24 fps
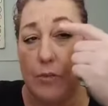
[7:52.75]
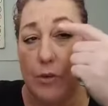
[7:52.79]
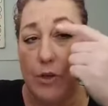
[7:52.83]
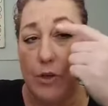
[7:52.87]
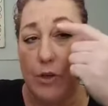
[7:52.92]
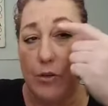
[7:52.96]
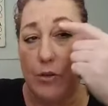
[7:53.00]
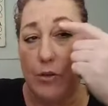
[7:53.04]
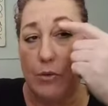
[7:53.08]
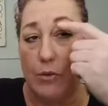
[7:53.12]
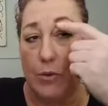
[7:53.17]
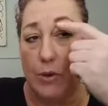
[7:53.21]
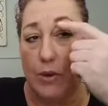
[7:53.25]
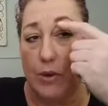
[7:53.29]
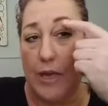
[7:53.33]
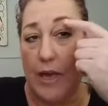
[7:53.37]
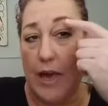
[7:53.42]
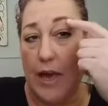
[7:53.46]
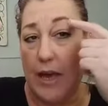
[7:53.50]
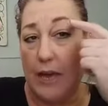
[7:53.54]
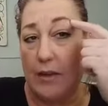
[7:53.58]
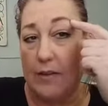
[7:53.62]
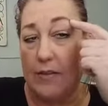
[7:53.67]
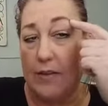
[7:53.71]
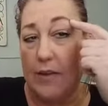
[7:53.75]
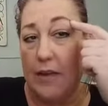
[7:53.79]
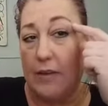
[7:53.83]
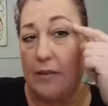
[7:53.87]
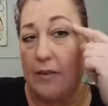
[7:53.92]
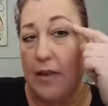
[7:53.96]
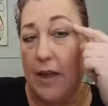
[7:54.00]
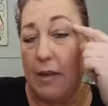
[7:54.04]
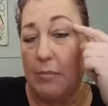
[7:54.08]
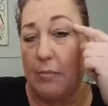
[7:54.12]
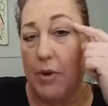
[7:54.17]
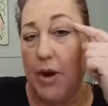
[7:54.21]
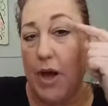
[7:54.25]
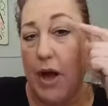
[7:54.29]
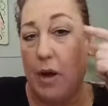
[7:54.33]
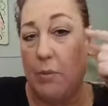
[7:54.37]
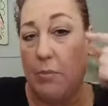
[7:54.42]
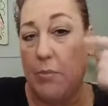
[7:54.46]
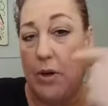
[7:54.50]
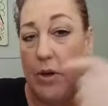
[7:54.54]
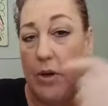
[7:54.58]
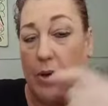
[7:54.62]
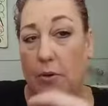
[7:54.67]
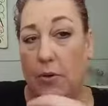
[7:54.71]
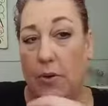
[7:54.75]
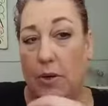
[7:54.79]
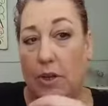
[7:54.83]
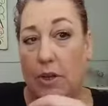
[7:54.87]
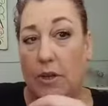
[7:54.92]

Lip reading: where you can really accent that brow bone